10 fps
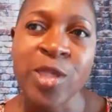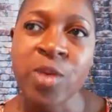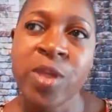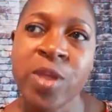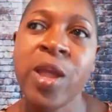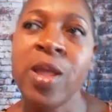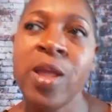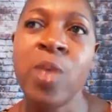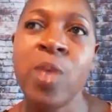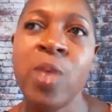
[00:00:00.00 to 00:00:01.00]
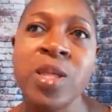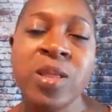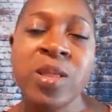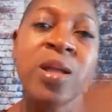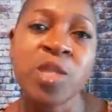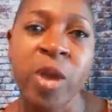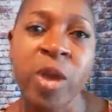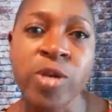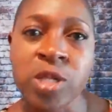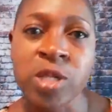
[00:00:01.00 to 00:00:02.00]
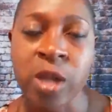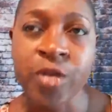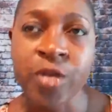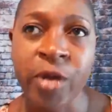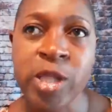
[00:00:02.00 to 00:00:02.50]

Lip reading: So it was, because marriage is a contract.